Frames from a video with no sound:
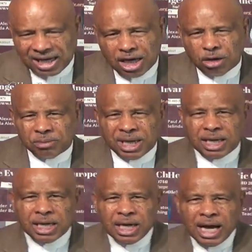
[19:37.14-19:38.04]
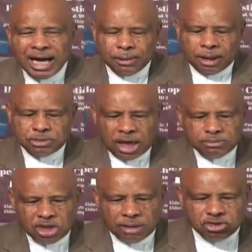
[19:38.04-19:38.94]
help me.
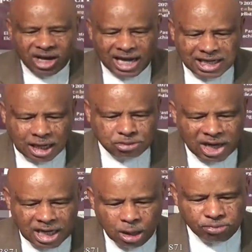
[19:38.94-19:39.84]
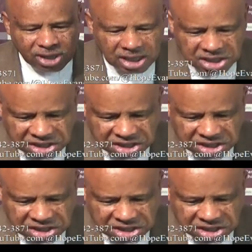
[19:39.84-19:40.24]
I'm trying to bring this